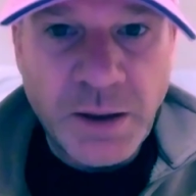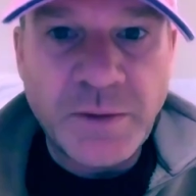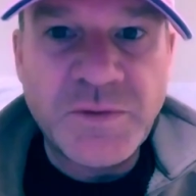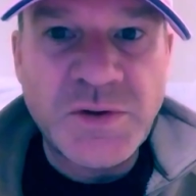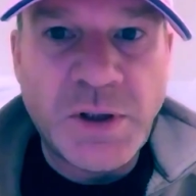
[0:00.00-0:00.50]

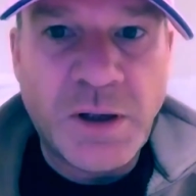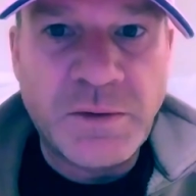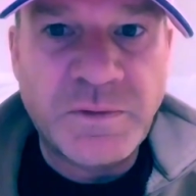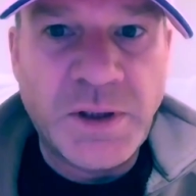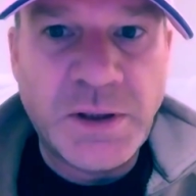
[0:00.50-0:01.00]
of
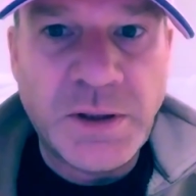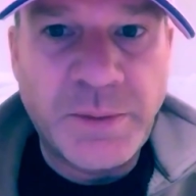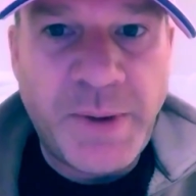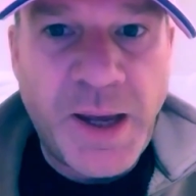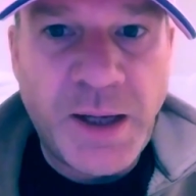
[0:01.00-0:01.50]
Starfleet
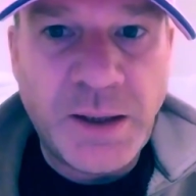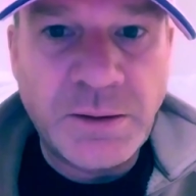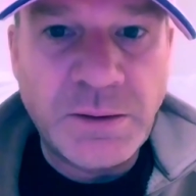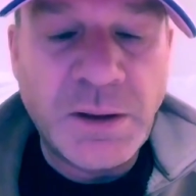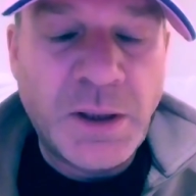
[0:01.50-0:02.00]
Command.